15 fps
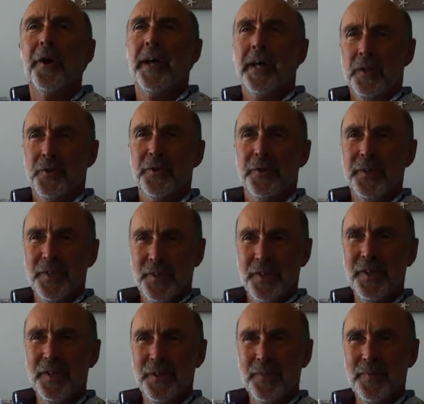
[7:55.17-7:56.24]
I actually
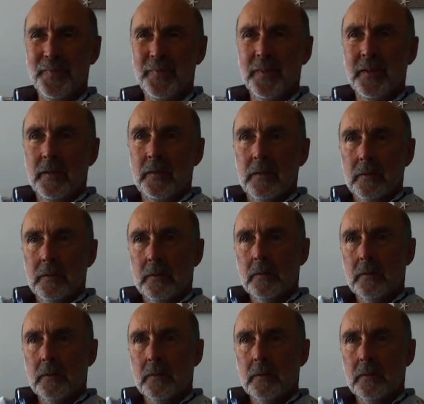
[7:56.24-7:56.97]
see them. Yeah.